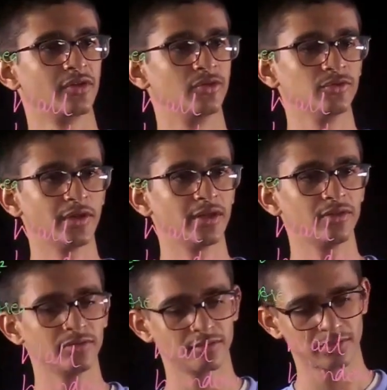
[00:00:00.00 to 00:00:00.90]
U
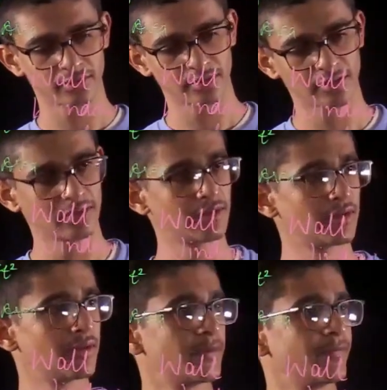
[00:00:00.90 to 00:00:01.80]
value,
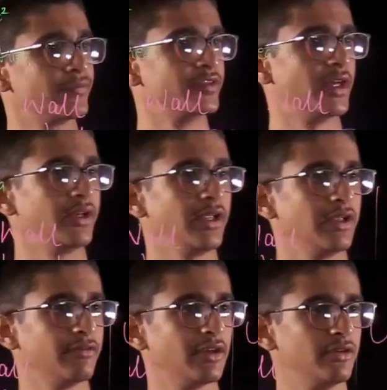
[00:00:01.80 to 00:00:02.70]
then
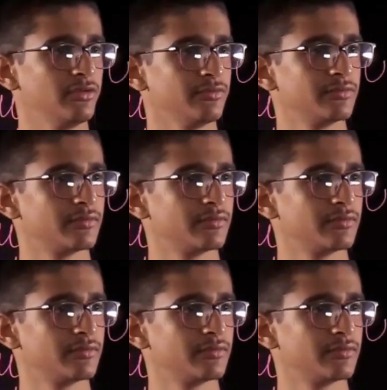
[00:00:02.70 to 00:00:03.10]
A value.